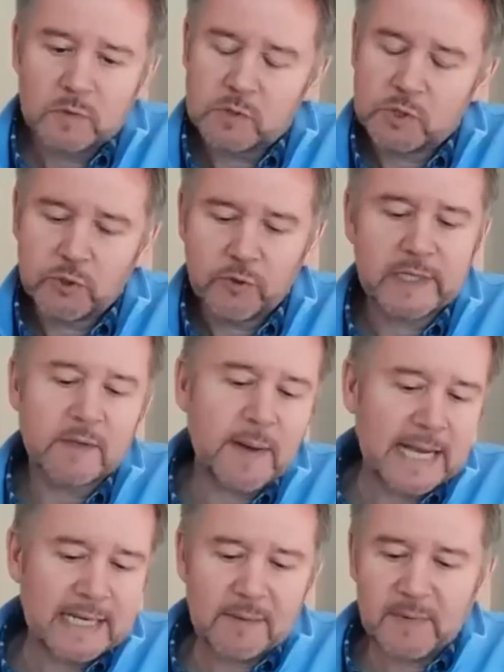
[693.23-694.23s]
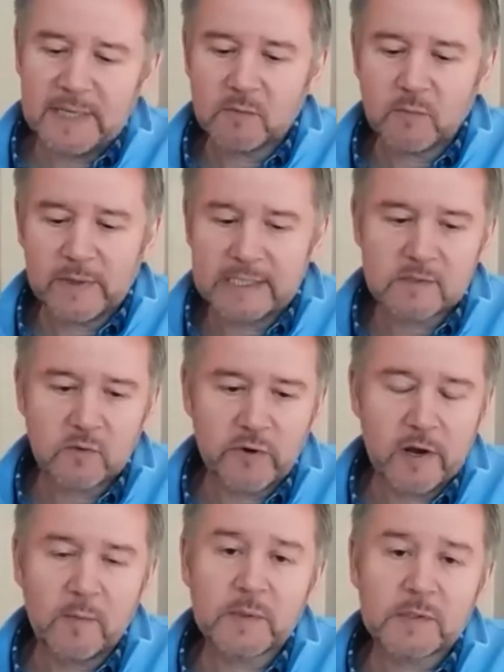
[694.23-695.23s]
During the pandemic, we saw
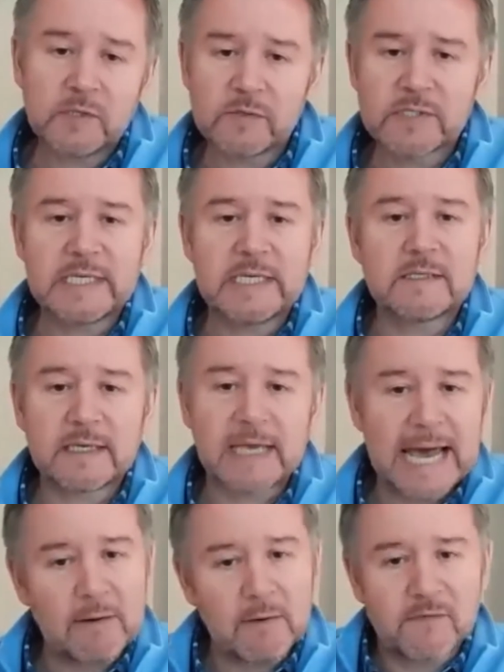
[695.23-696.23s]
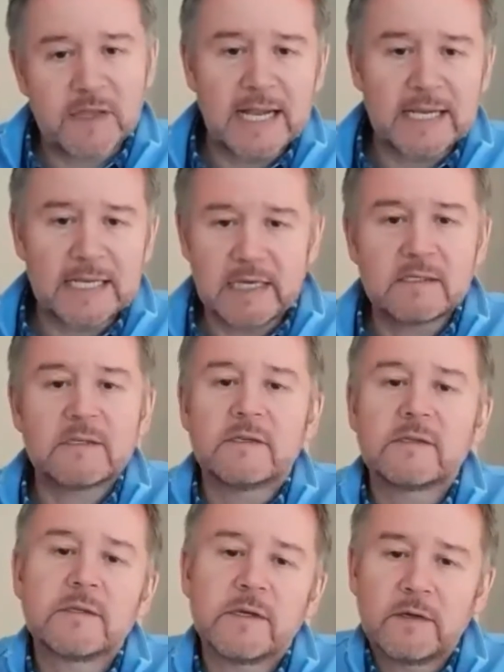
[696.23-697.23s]
an opportunity to get out of that lease
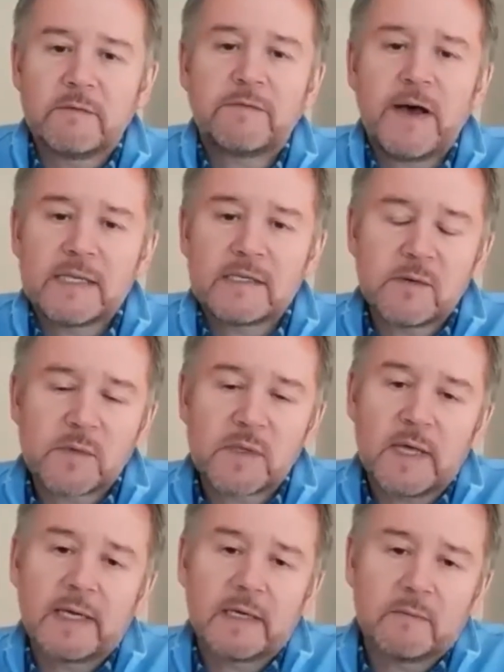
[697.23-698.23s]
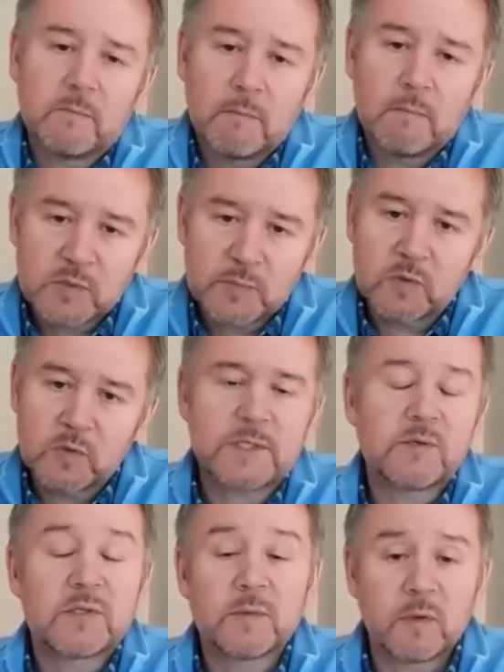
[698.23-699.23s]
and to find something much more
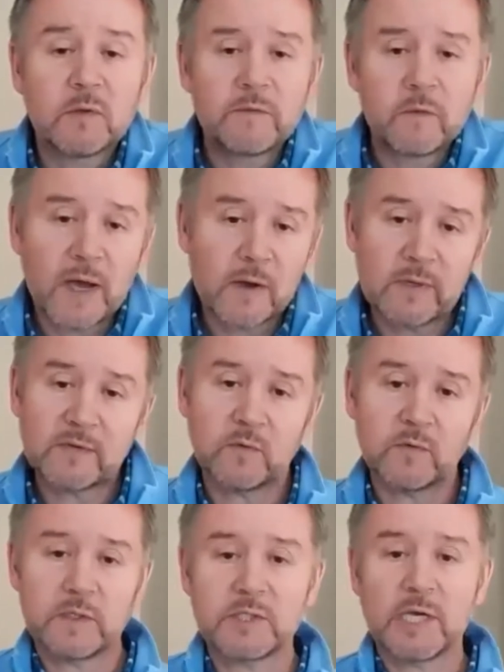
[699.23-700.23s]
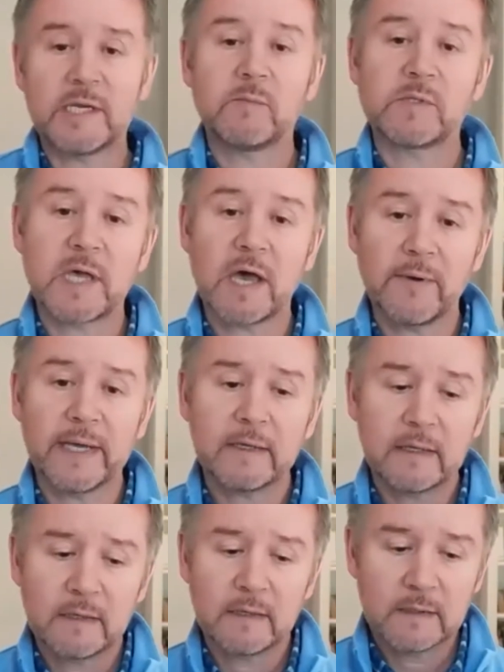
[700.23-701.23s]
suitable for where we thought the journey was
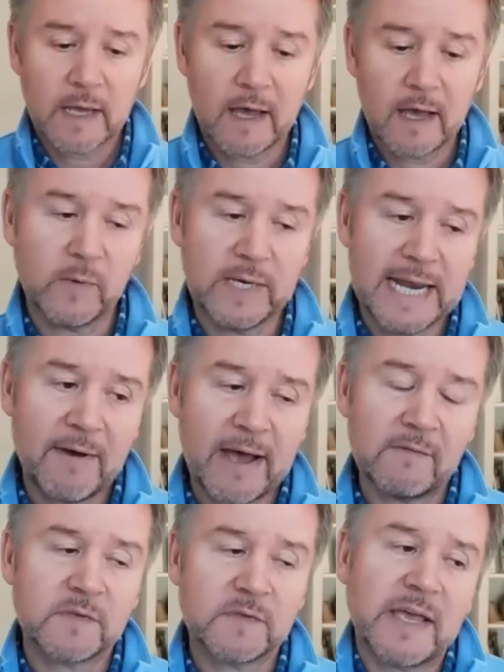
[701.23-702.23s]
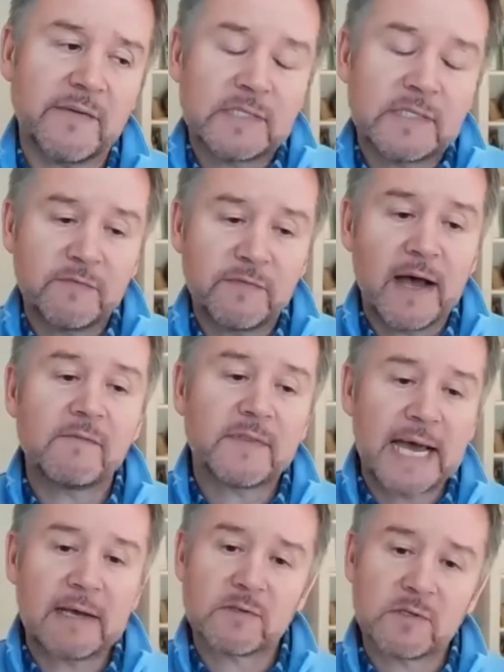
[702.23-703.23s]
going. We now have
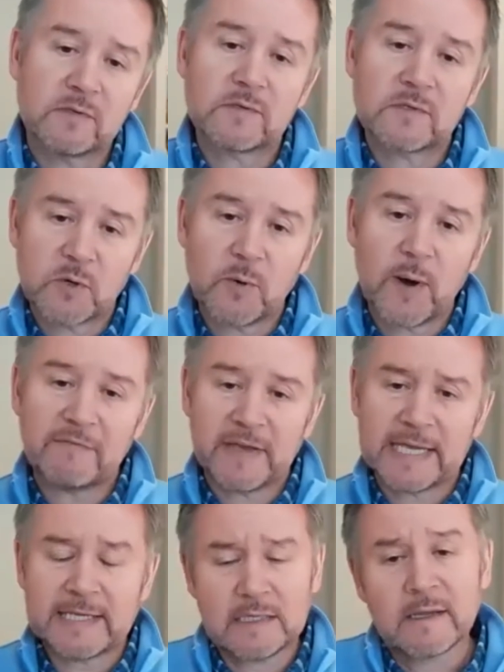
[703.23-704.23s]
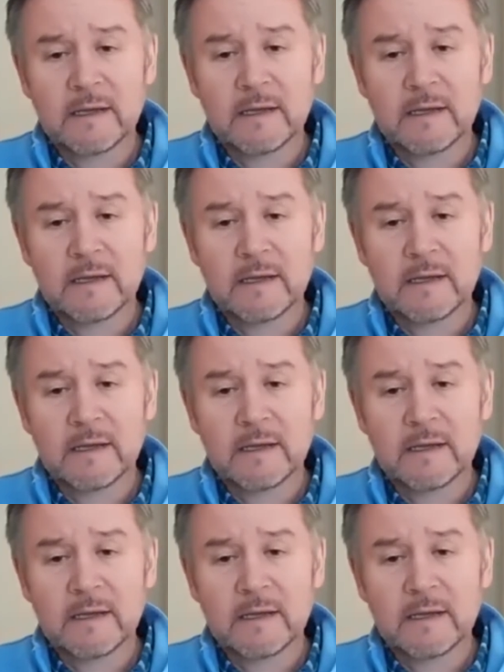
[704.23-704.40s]
75,000 square feet.